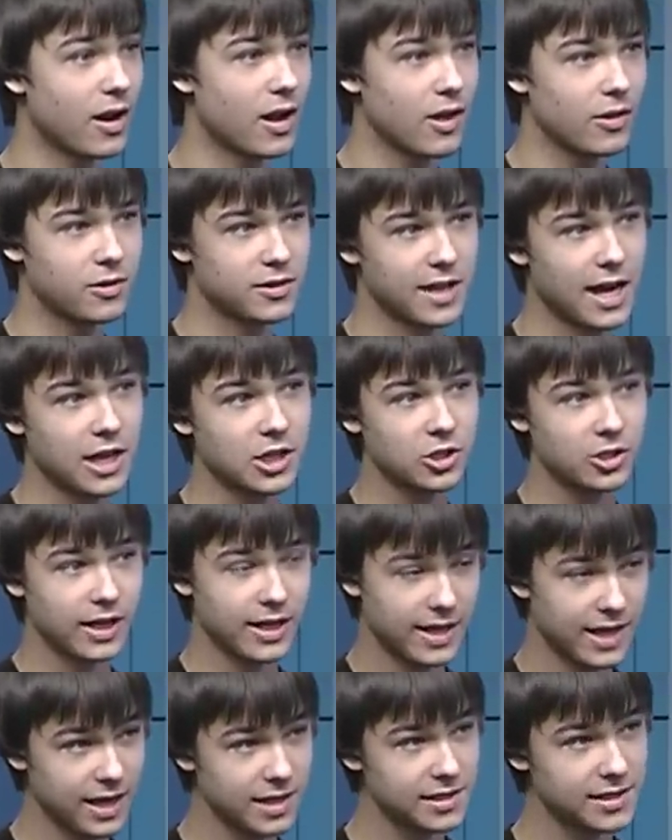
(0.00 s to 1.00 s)
There's actually a
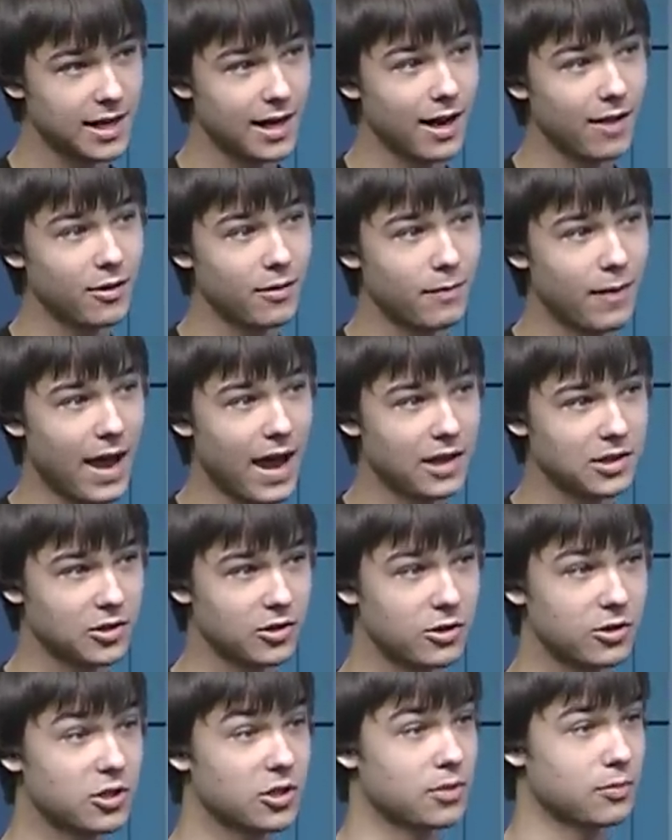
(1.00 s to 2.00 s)
kickstand on the back, so
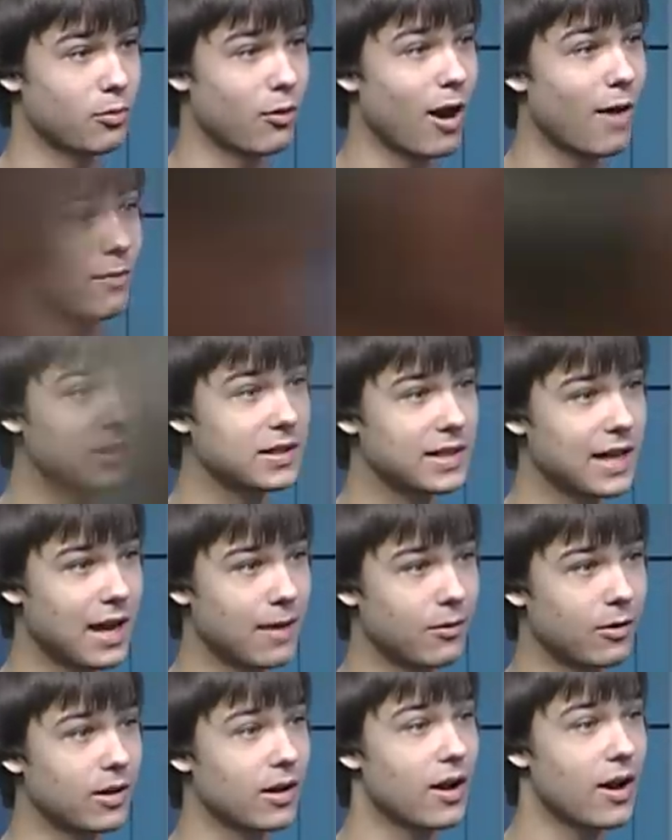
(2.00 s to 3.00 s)
you just prop up the
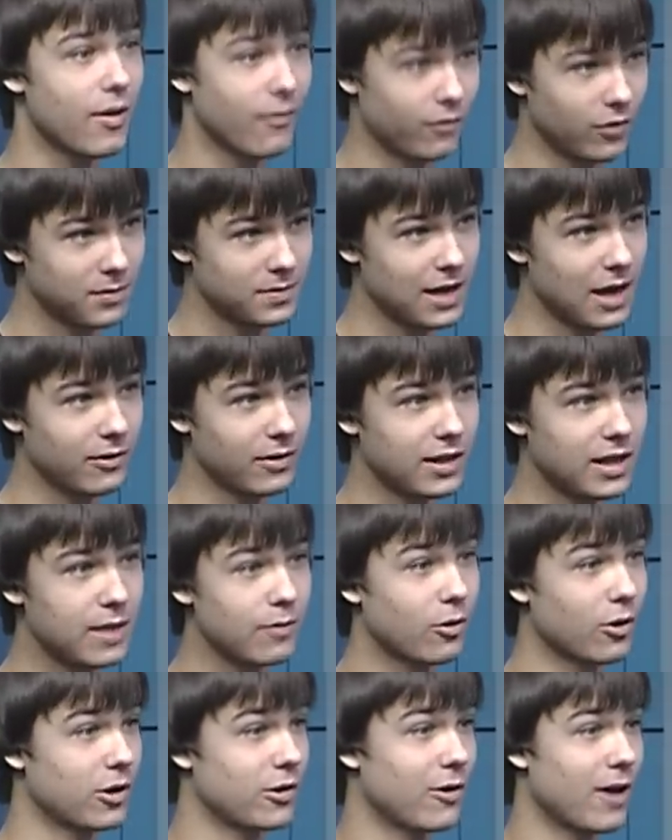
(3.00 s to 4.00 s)
tablet, flip down the
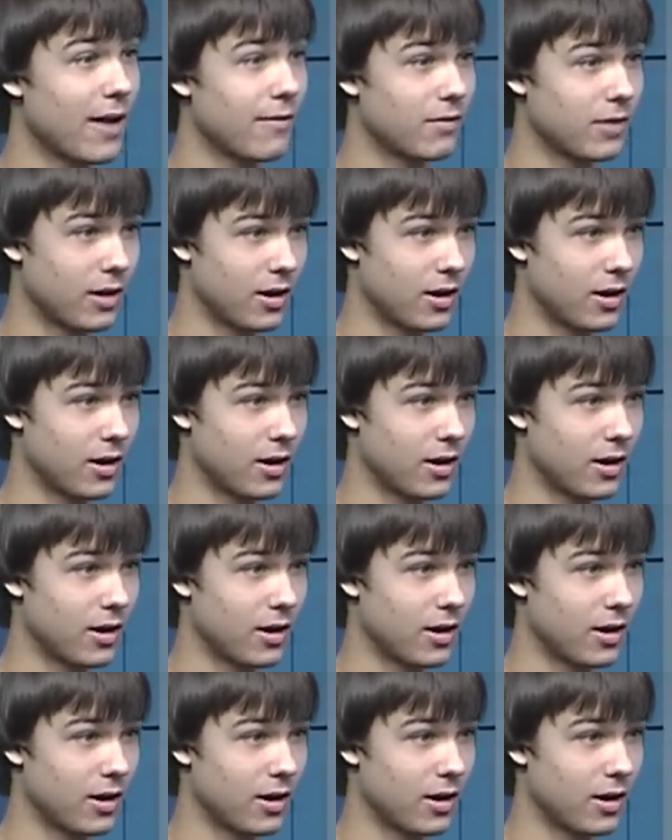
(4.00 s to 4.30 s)
keyboard, and you have an.